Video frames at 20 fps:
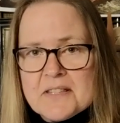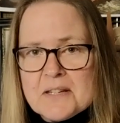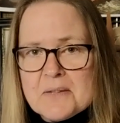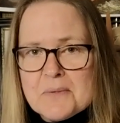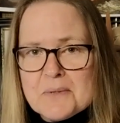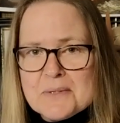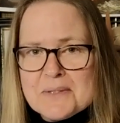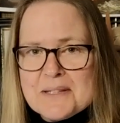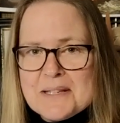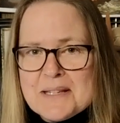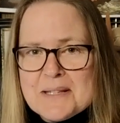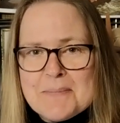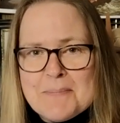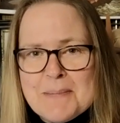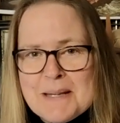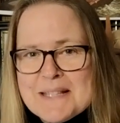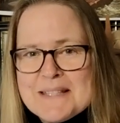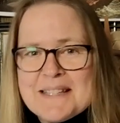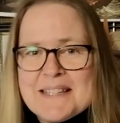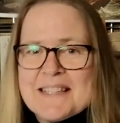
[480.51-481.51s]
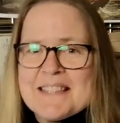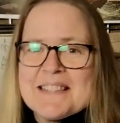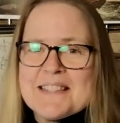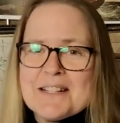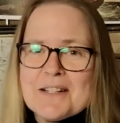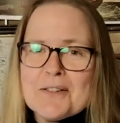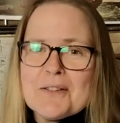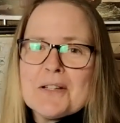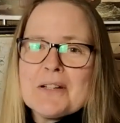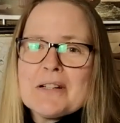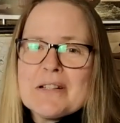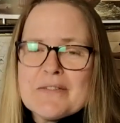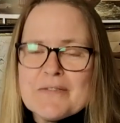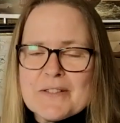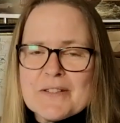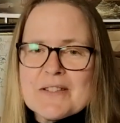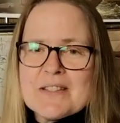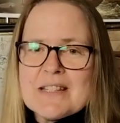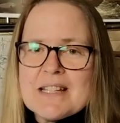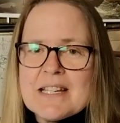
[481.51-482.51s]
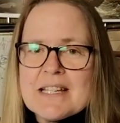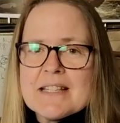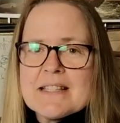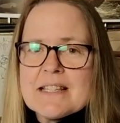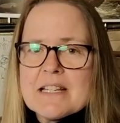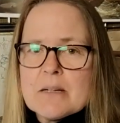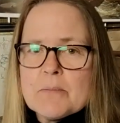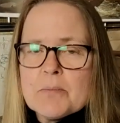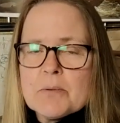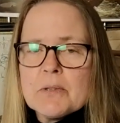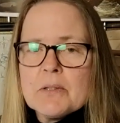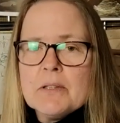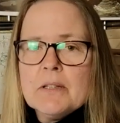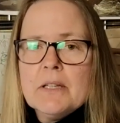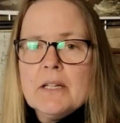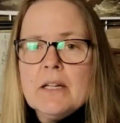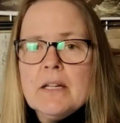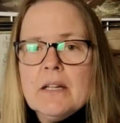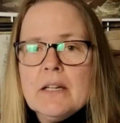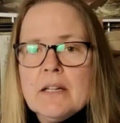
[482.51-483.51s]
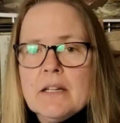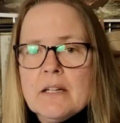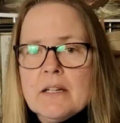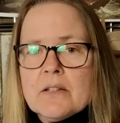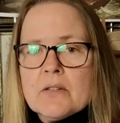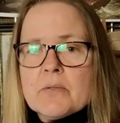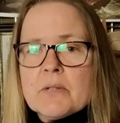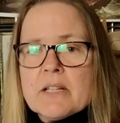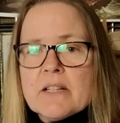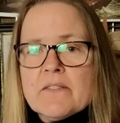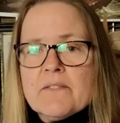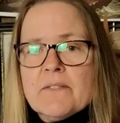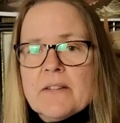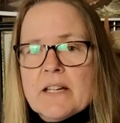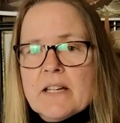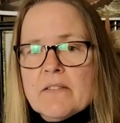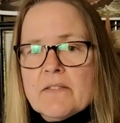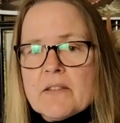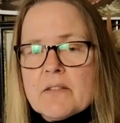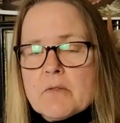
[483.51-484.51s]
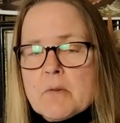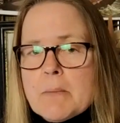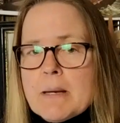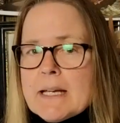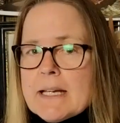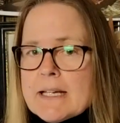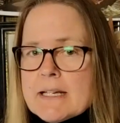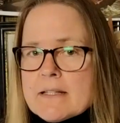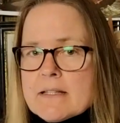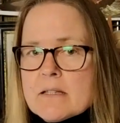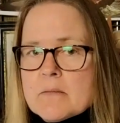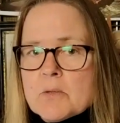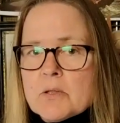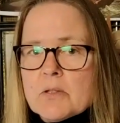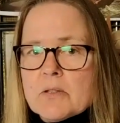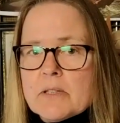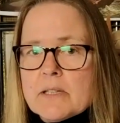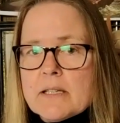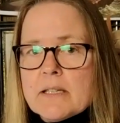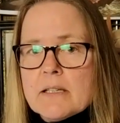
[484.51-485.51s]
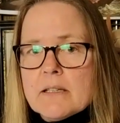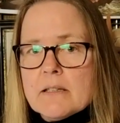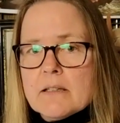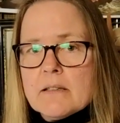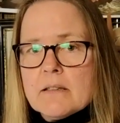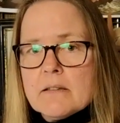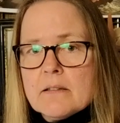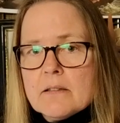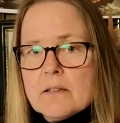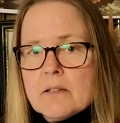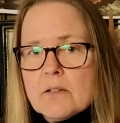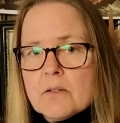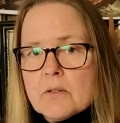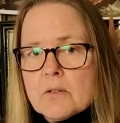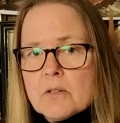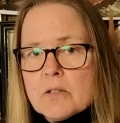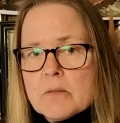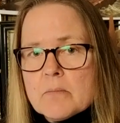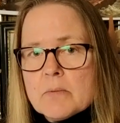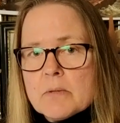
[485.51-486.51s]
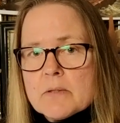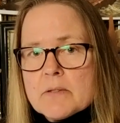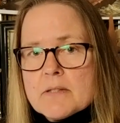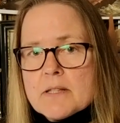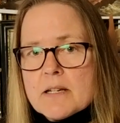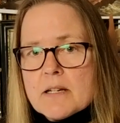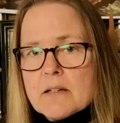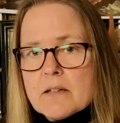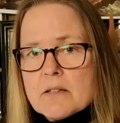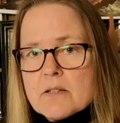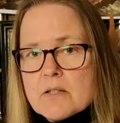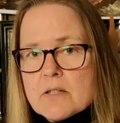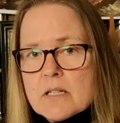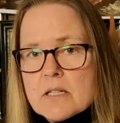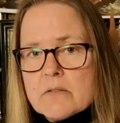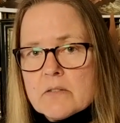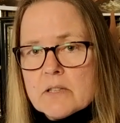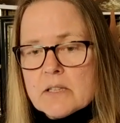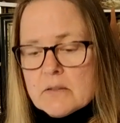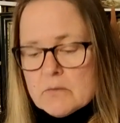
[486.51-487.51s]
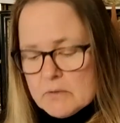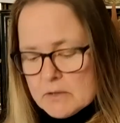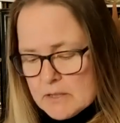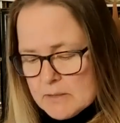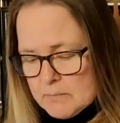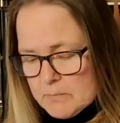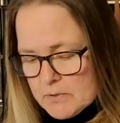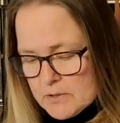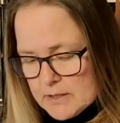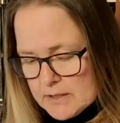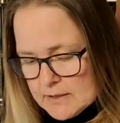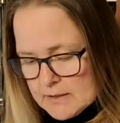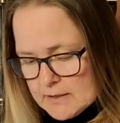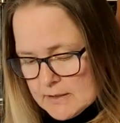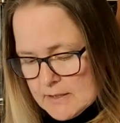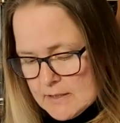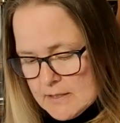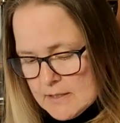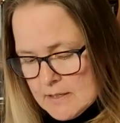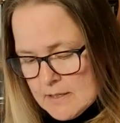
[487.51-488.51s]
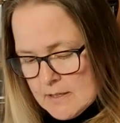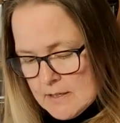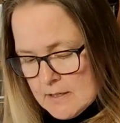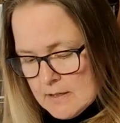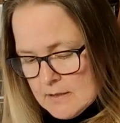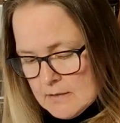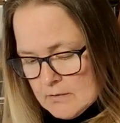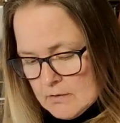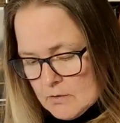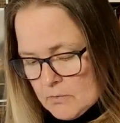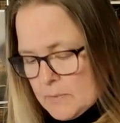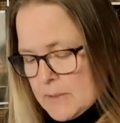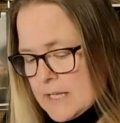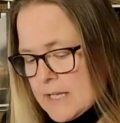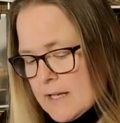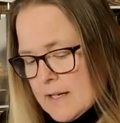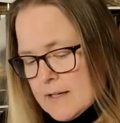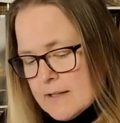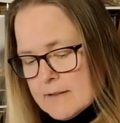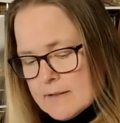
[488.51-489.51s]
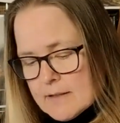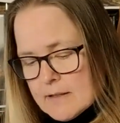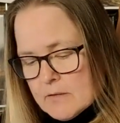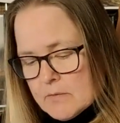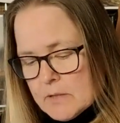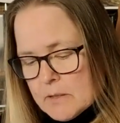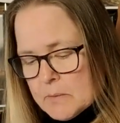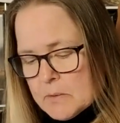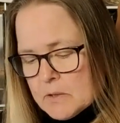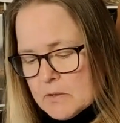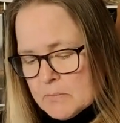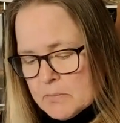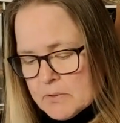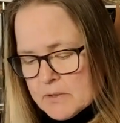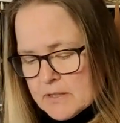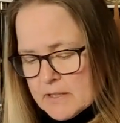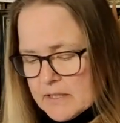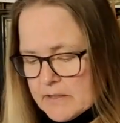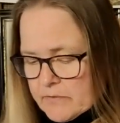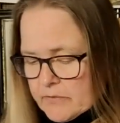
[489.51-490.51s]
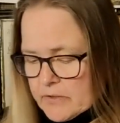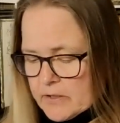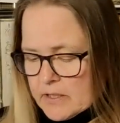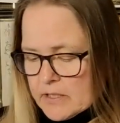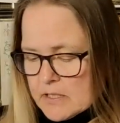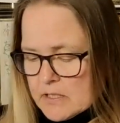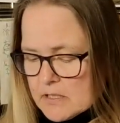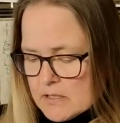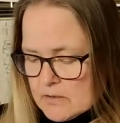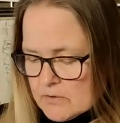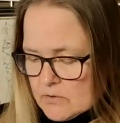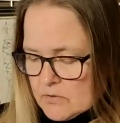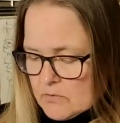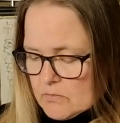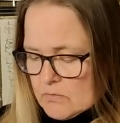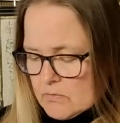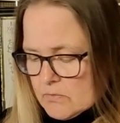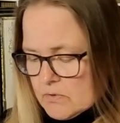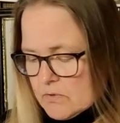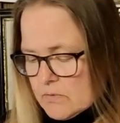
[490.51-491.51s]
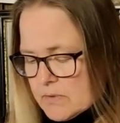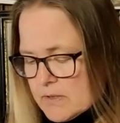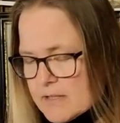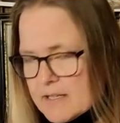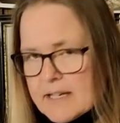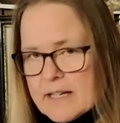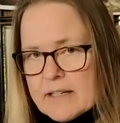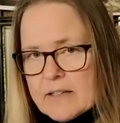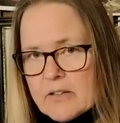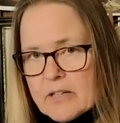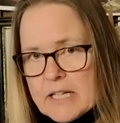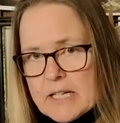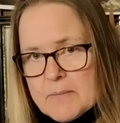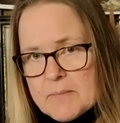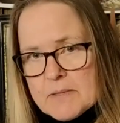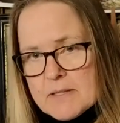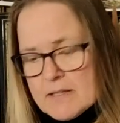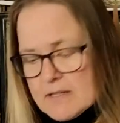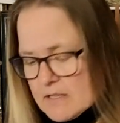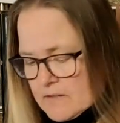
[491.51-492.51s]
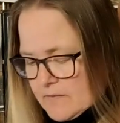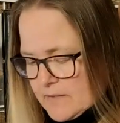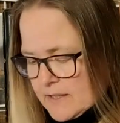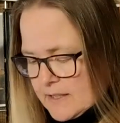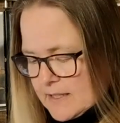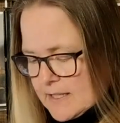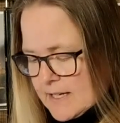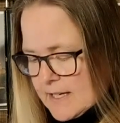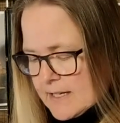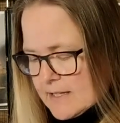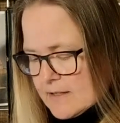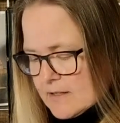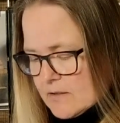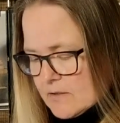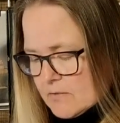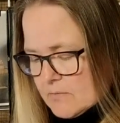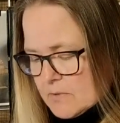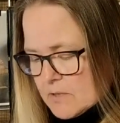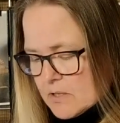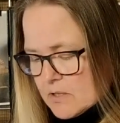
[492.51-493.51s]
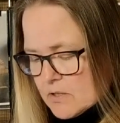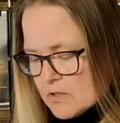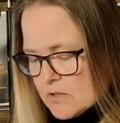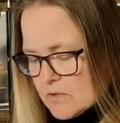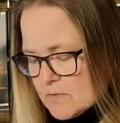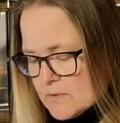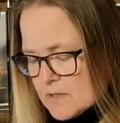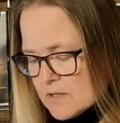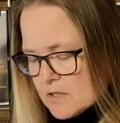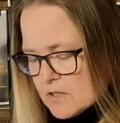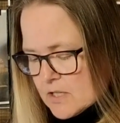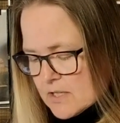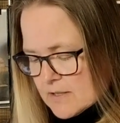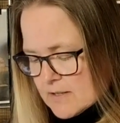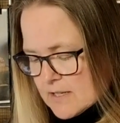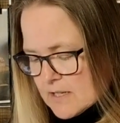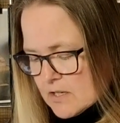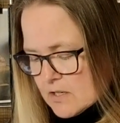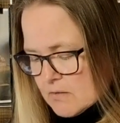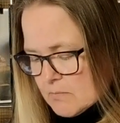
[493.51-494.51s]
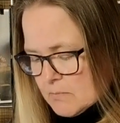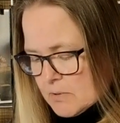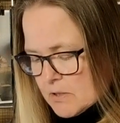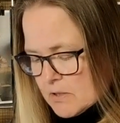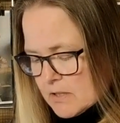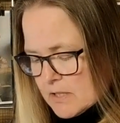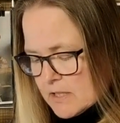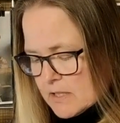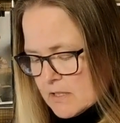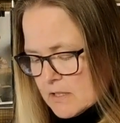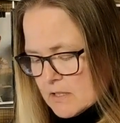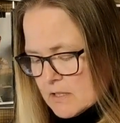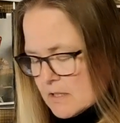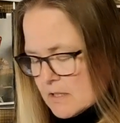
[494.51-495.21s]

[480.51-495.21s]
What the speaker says: say worst case, best case scenario, our first day is April 25th, and we might get some early birds there because you never can really predict it. Or we can't anyway, we don't put the effort into doing sonograms and stuff like that, so we just use the gestation period.